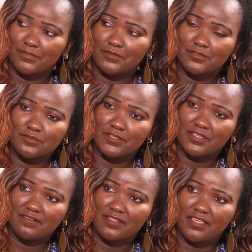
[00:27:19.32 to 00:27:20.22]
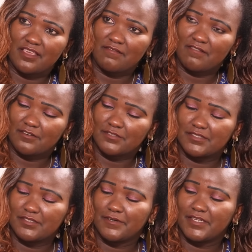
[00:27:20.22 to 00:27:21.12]
Because whatever they gave
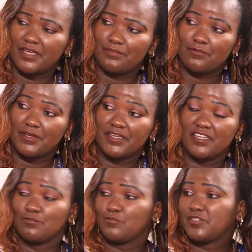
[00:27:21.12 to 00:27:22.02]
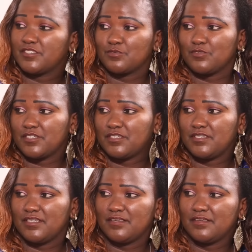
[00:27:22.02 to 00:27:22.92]
out, waliambiwa endeni mkuje siku
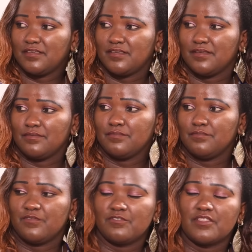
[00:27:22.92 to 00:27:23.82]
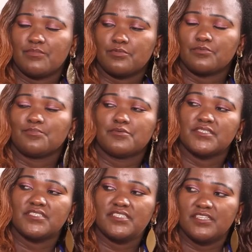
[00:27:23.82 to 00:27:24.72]
ingine, before the
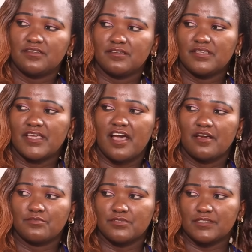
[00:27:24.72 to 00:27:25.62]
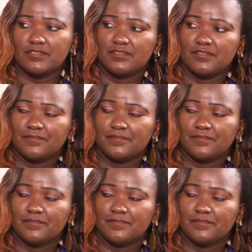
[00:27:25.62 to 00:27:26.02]
proposed day ya harusi.